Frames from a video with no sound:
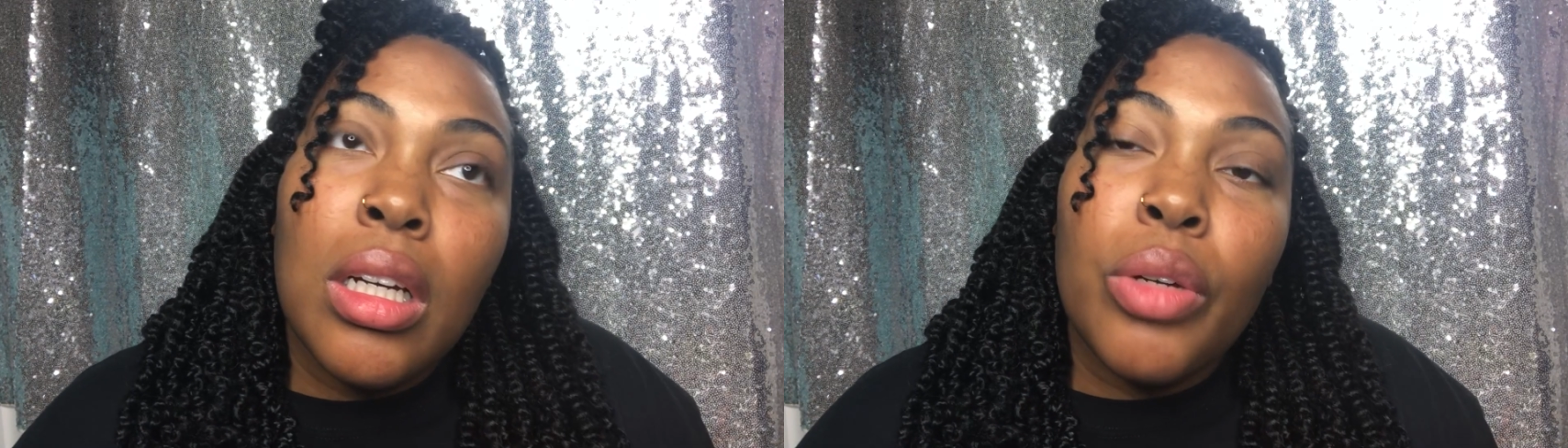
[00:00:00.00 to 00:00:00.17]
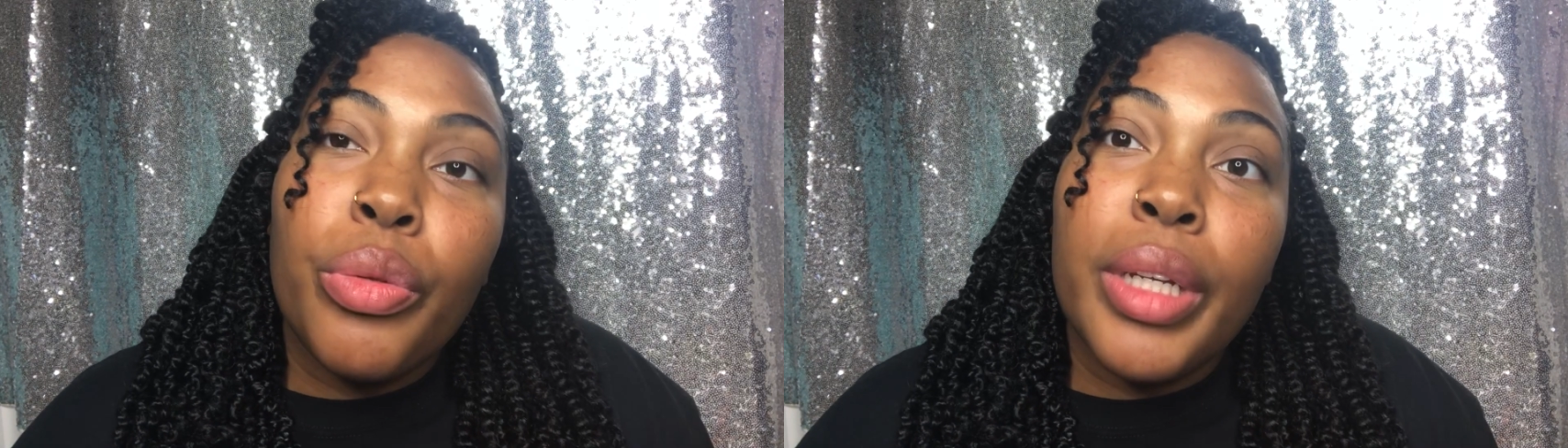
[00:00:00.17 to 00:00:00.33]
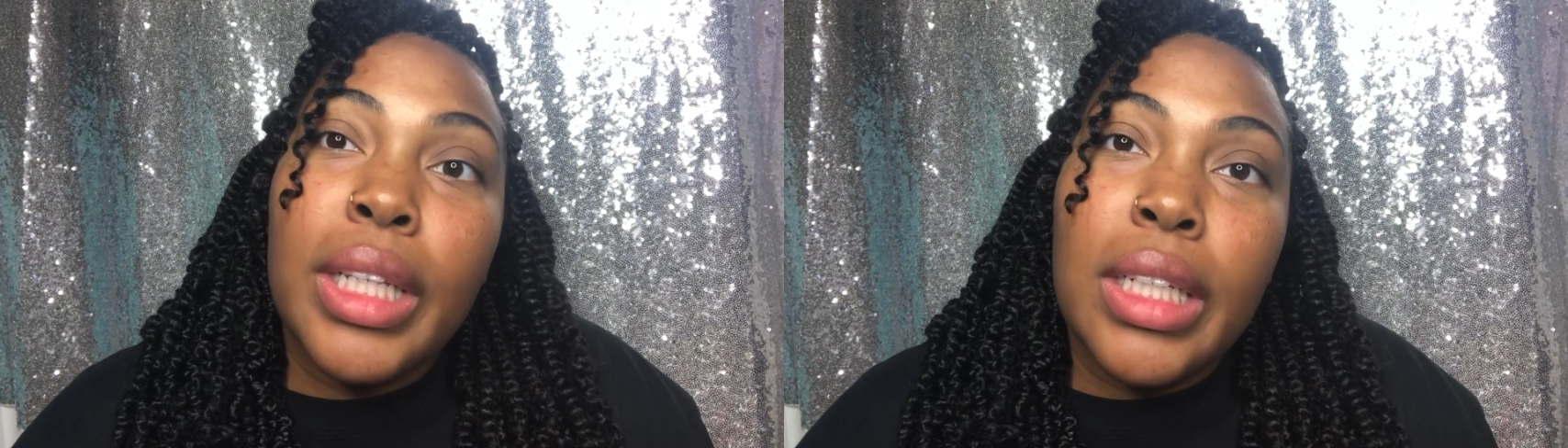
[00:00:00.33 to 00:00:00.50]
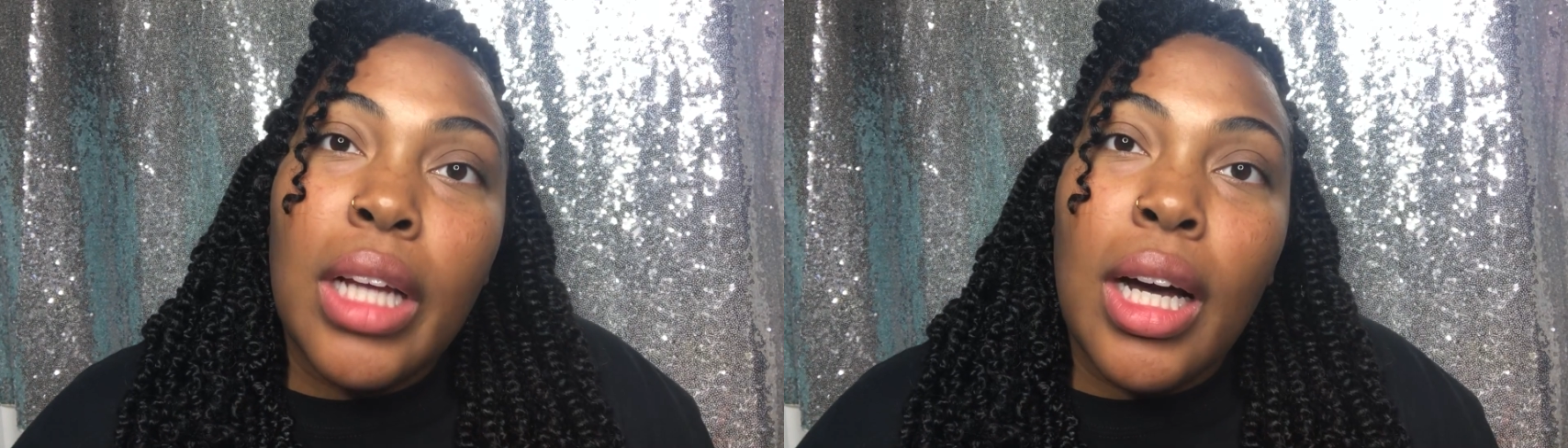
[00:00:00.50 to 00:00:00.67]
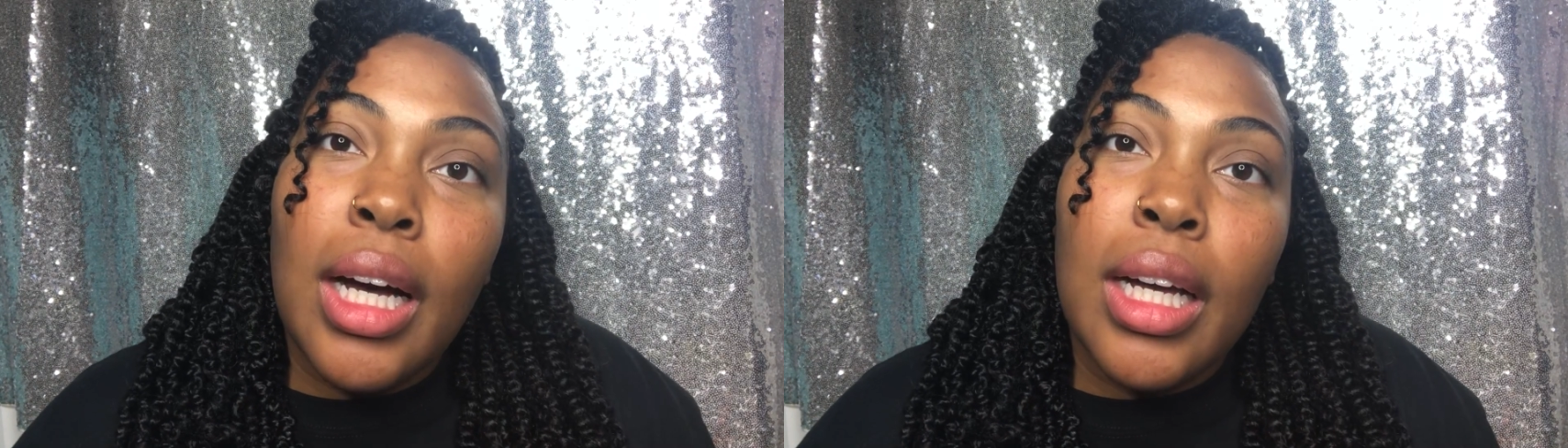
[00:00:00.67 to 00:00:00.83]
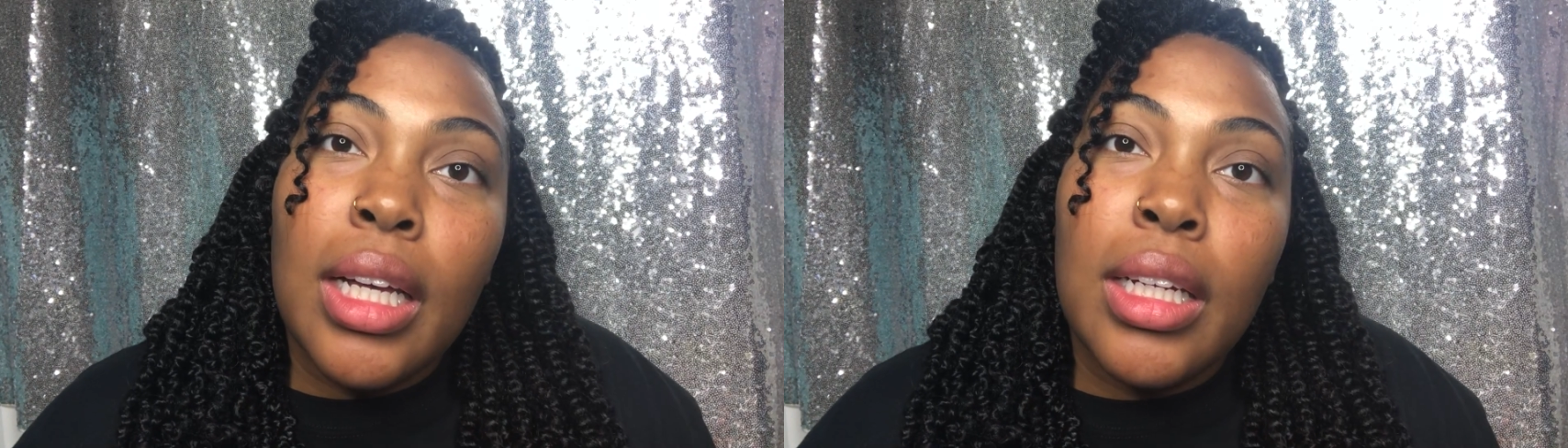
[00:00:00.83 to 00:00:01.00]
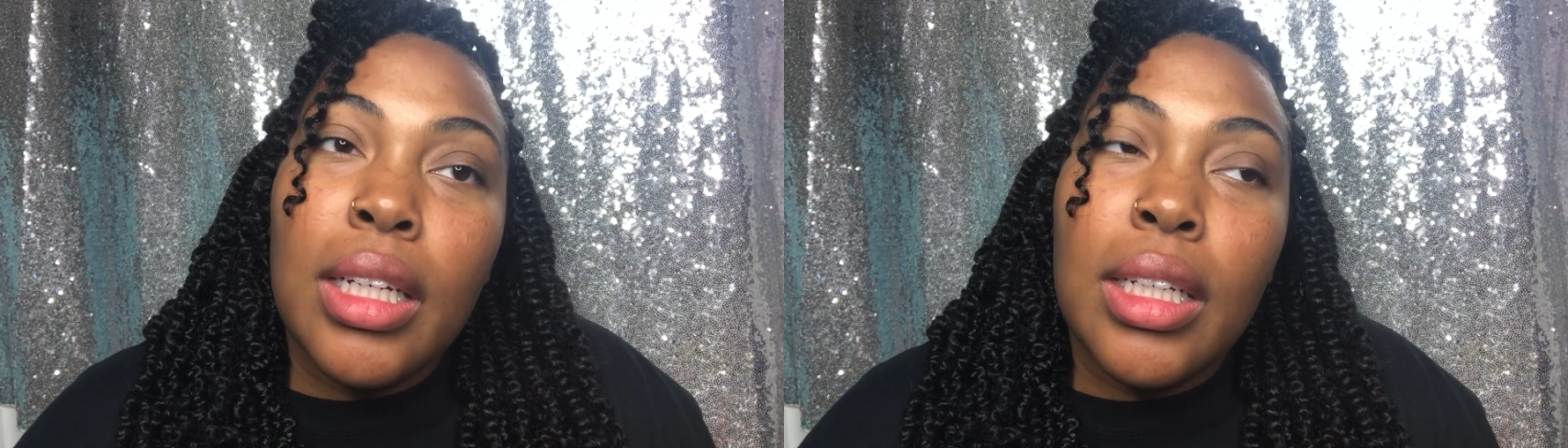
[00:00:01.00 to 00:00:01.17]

Really, dog?